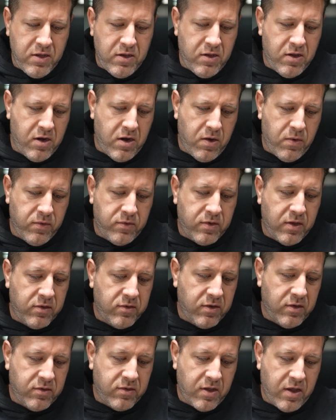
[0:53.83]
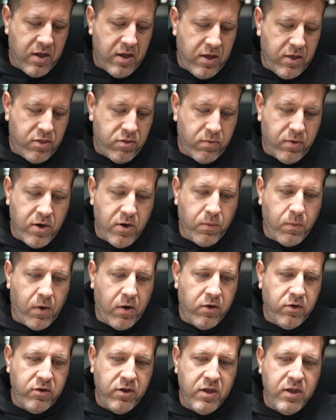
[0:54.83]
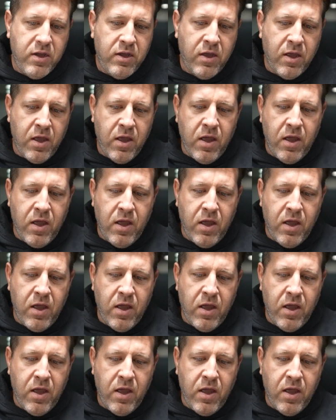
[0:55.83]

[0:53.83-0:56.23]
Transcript: you know, it says it's a three-year warranty.